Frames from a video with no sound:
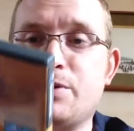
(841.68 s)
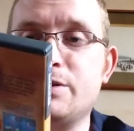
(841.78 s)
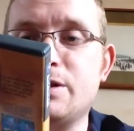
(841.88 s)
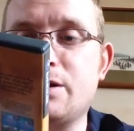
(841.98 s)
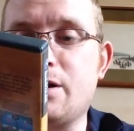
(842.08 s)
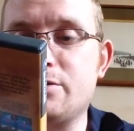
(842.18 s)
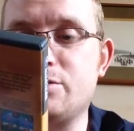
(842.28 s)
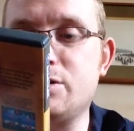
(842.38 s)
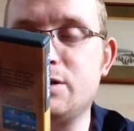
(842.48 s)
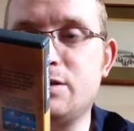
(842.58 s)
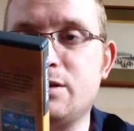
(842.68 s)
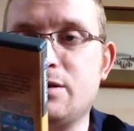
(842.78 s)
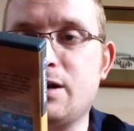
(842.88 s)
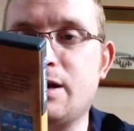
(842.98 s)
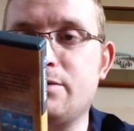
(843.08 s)
printer cartridges that
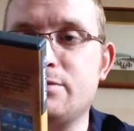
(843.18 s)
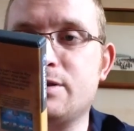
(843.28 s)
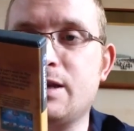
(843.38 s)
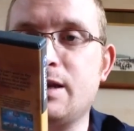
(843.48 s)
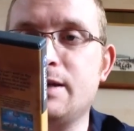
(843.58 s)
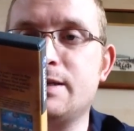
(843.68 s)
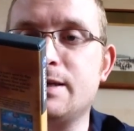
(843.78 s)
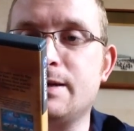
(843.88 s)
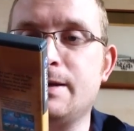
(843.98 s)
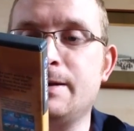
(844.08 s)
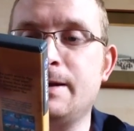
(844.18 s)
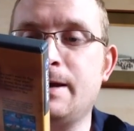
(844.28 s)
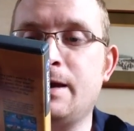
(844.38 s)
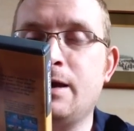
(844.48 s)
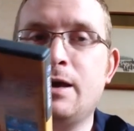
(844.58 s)
I'll say later,
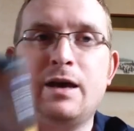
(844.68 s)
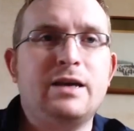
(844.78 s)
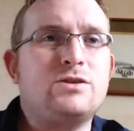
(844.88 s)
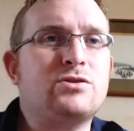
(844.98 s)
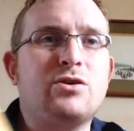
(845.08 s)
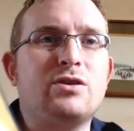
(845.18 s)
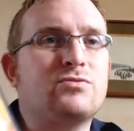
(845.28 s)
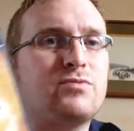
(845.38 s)
and he just got this